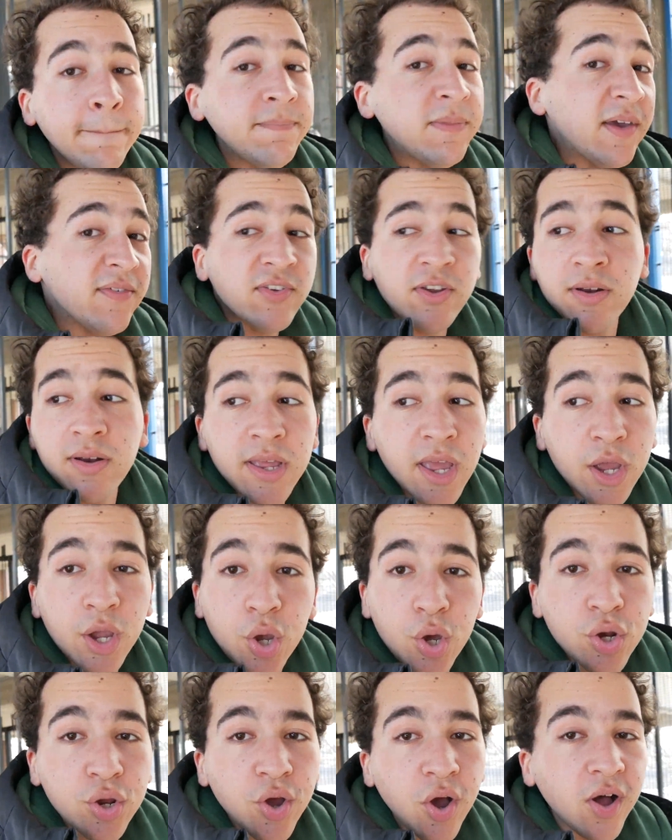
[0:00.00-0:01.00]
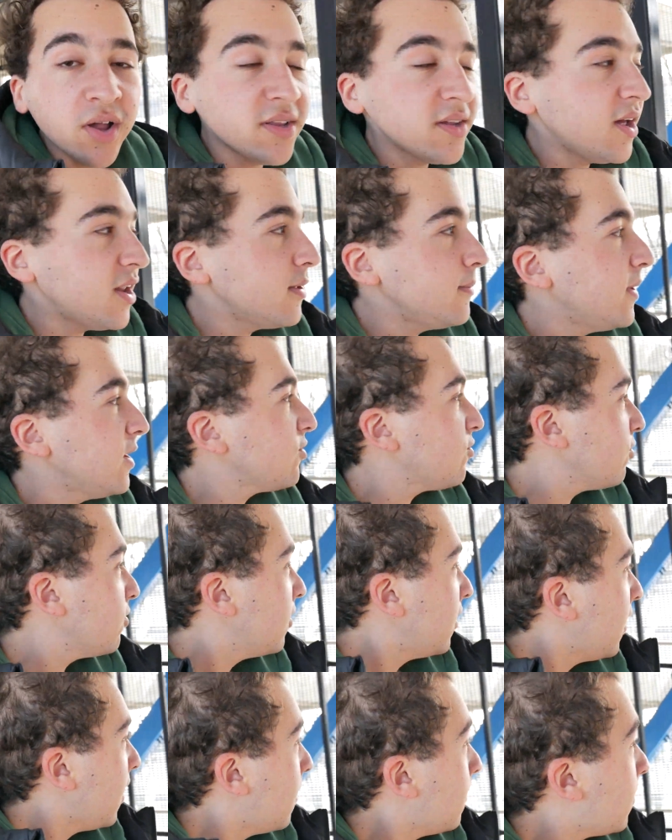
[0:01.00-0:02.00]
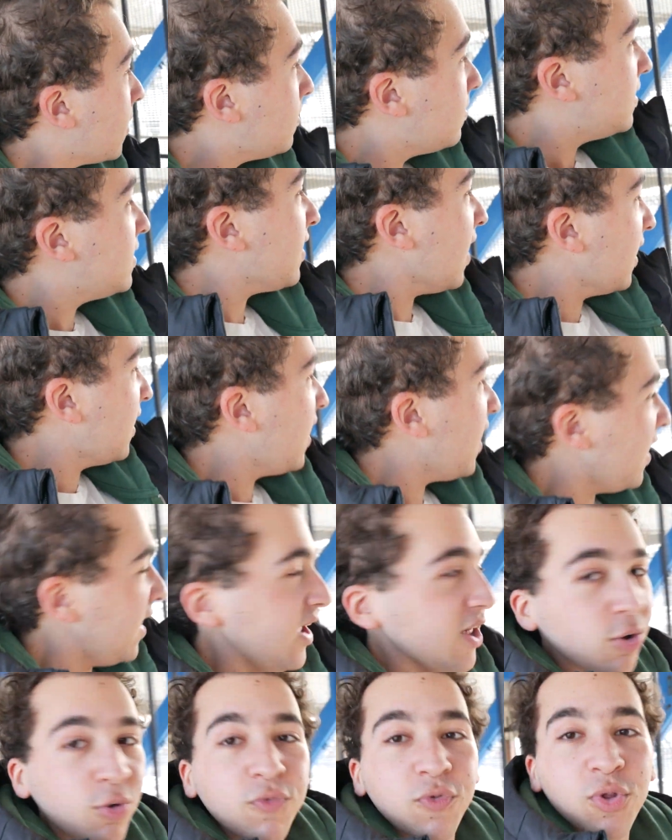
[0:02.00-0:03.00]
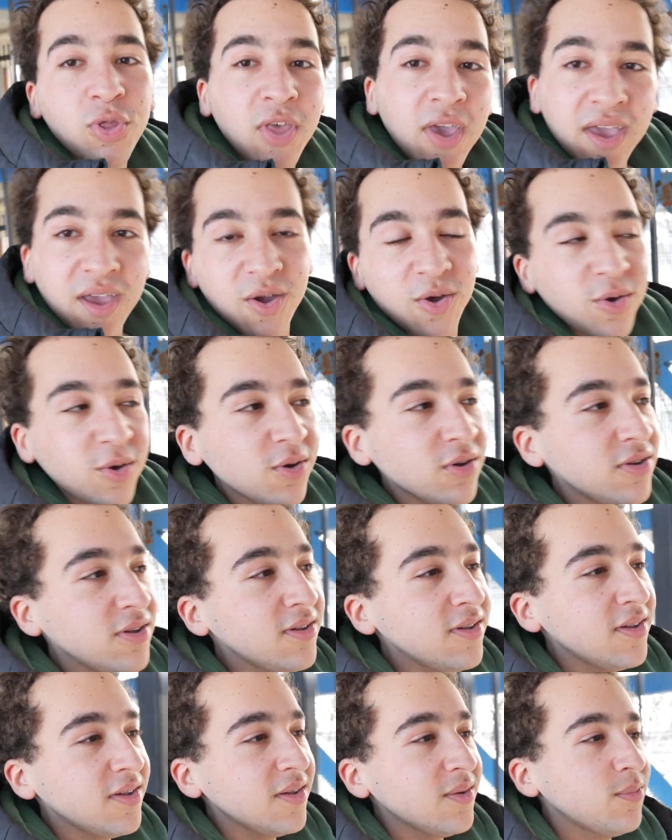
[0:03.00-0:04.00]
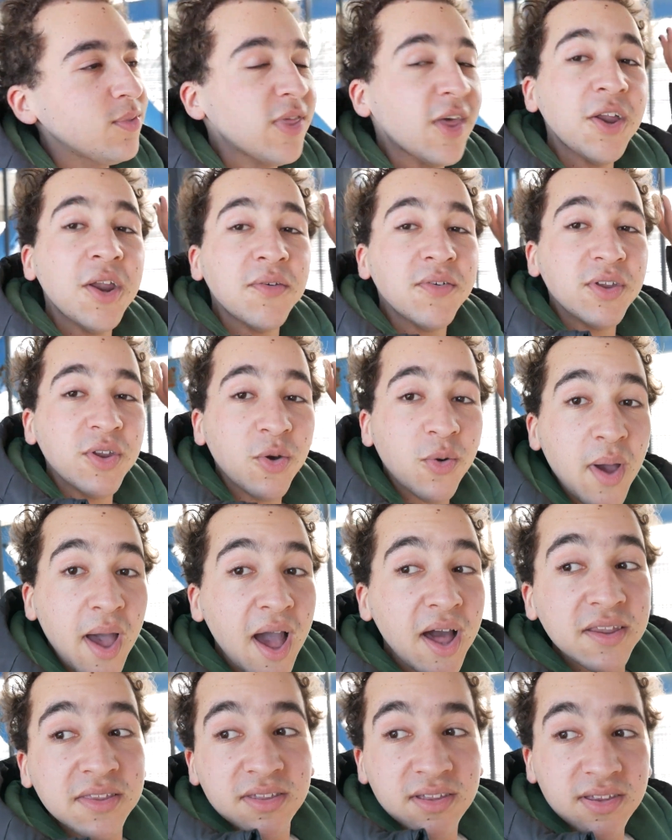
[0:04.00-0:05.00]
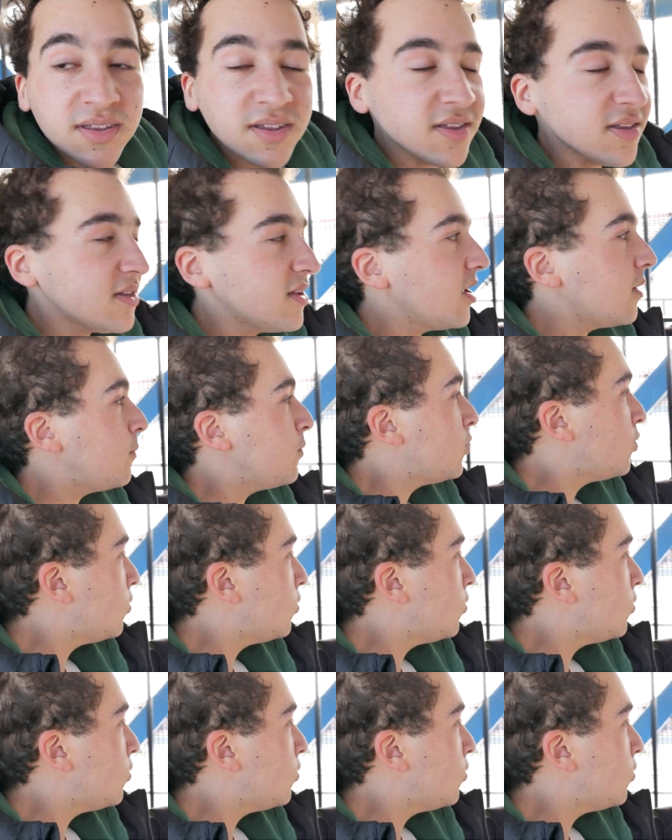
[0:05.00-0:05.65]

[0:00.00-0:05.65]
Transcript: Definitely a good cost-cutting measure, but it means I can't get over there without having to go out of the system